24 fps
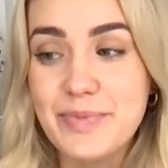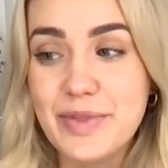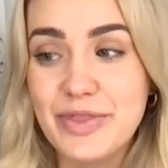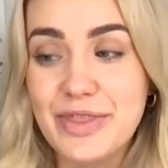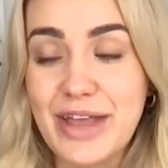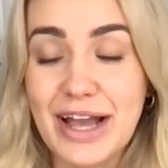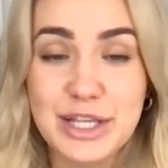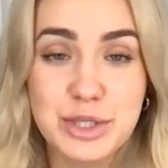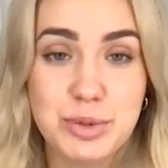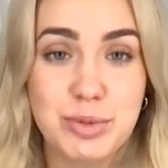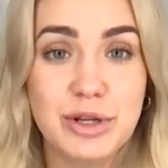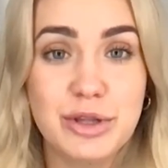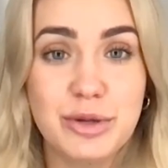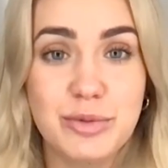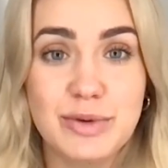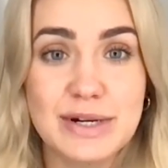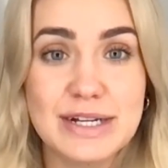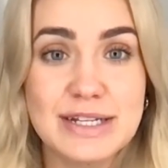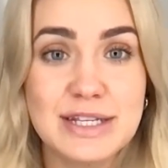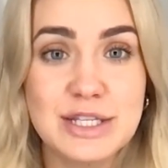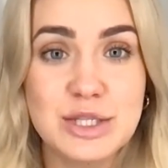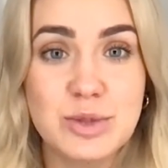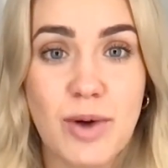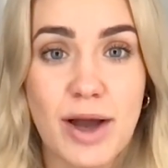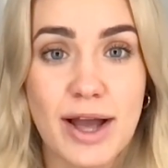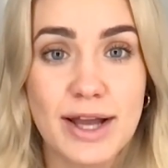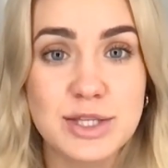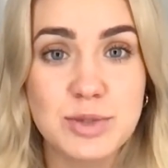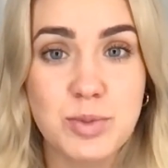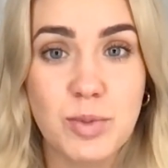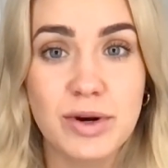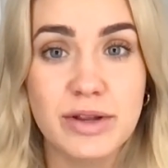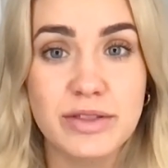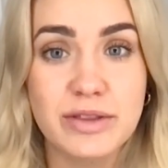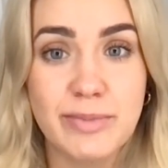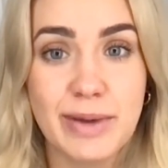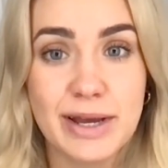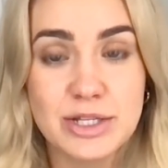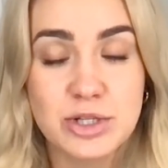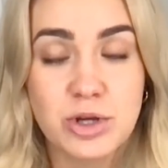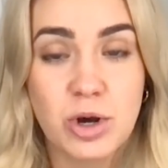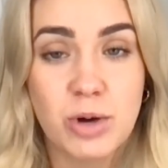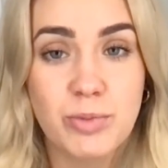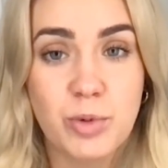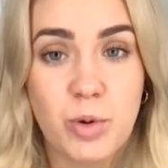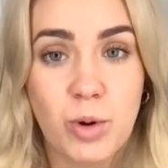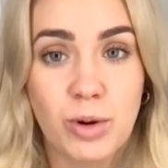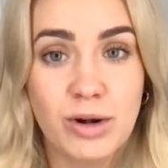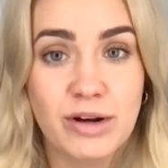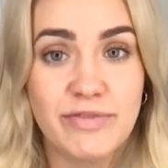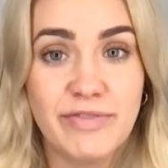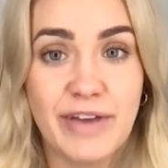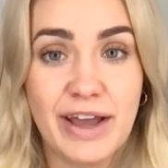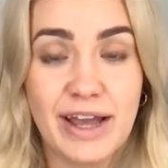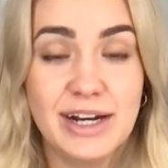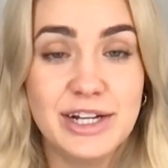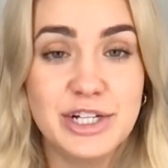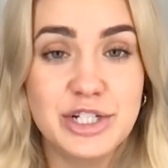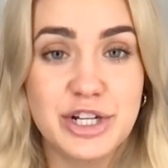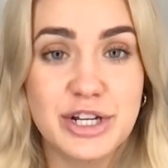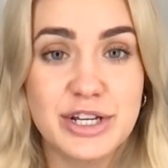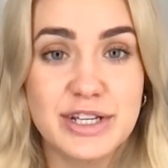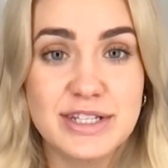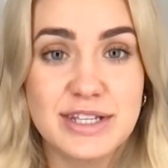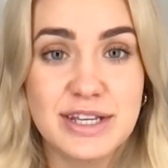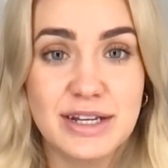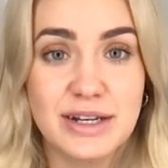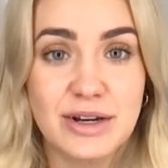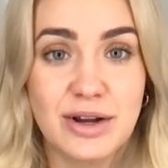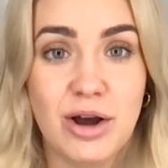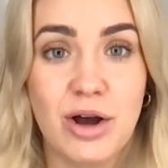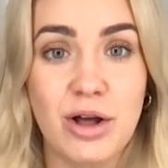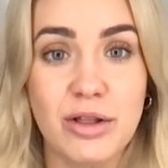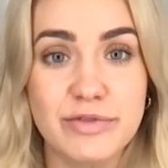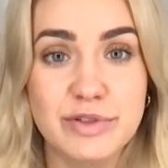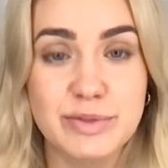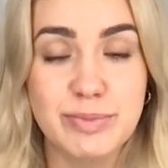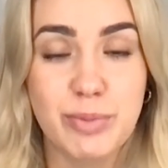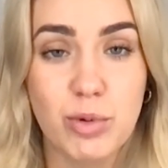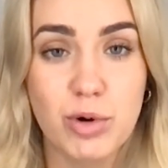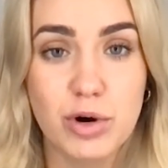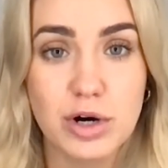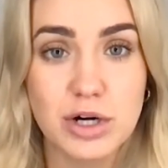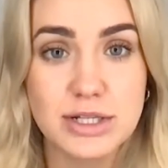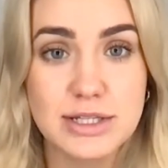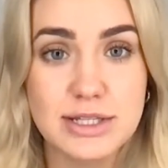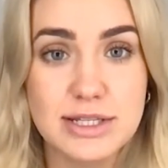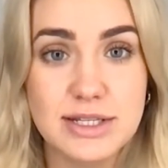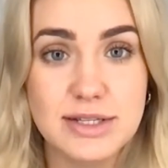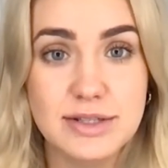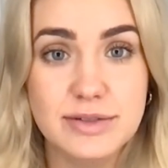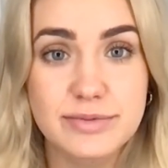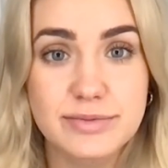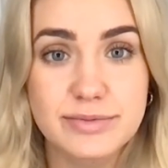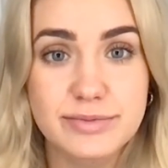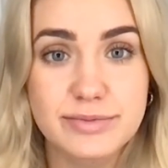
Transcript: That's one of the reasons why it's one of the best home court advantages in all of sports.